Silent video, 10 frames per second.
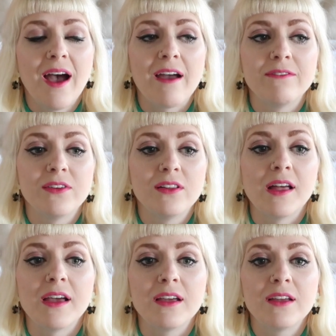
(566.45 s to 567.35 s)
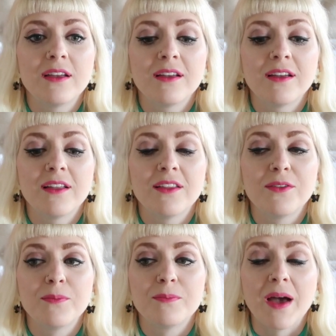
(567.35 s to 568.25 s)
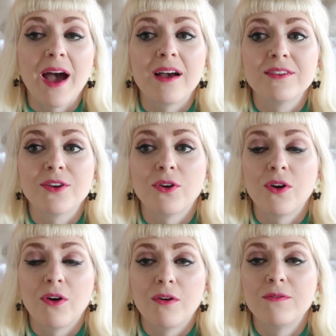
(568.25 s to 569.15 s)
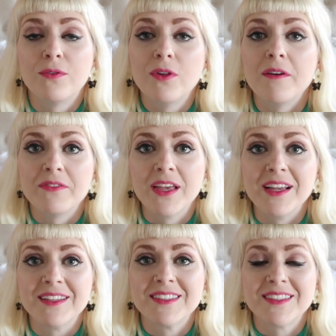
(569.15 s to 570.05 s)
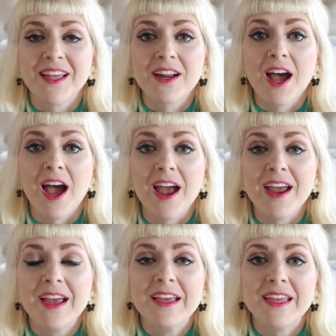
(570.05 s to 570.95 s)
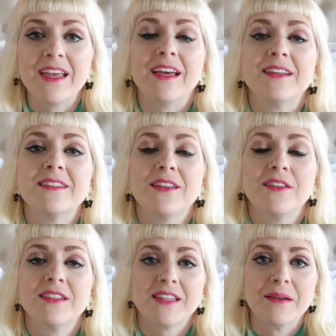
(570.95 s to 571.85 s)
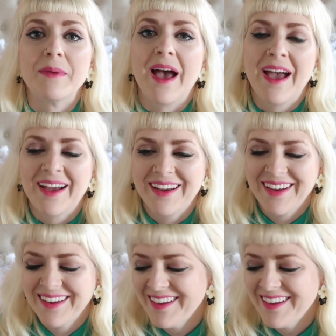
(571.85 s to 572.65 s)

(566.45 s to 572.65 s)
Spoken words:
I feel like the bags are all full of things that I can't send back.